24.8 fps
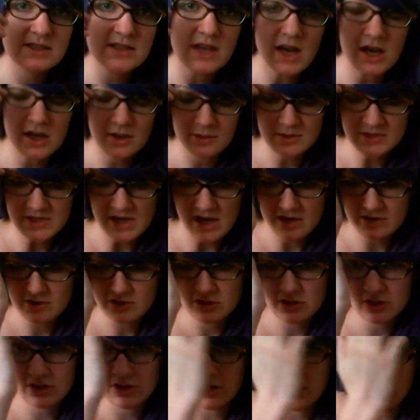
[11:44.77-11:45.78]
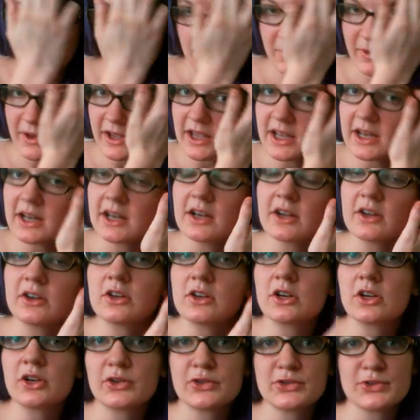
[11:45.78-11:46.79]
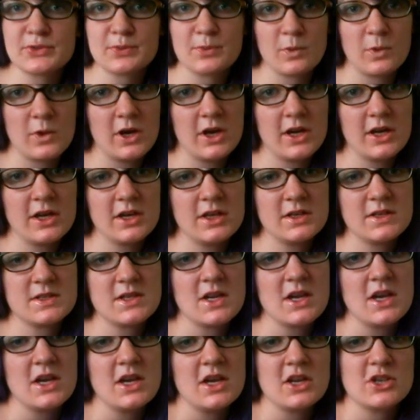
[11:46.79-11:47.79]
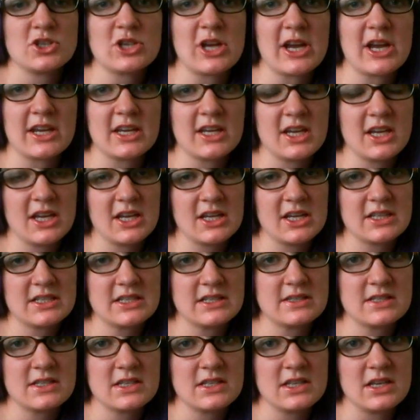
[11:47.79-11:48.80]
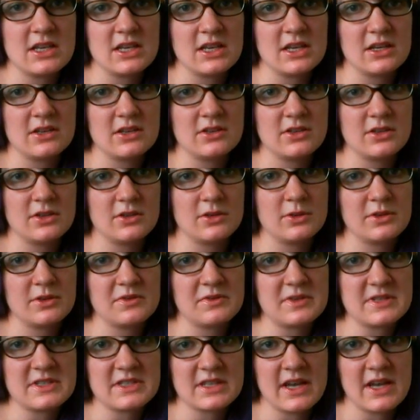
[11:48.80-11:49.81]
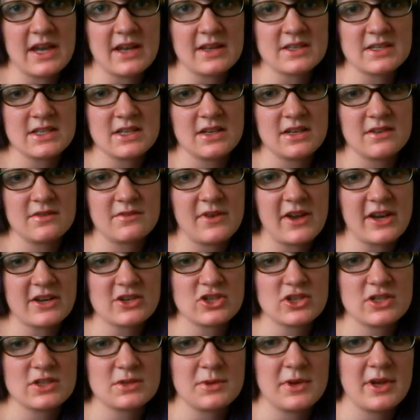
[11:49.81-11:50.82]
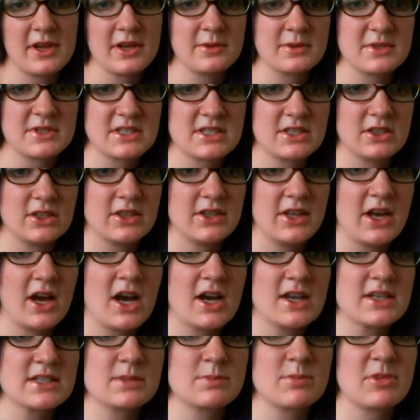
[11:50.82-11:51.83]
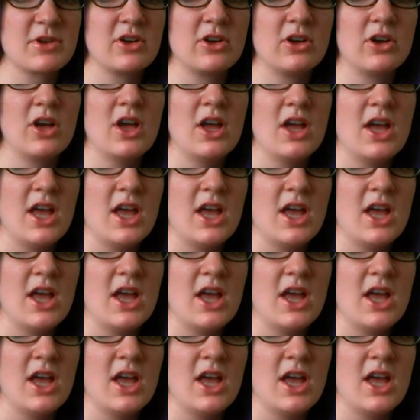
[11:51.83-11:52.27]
saw it was actually when a nurse was checking it to see, if it has any infections while I was still in the hospital.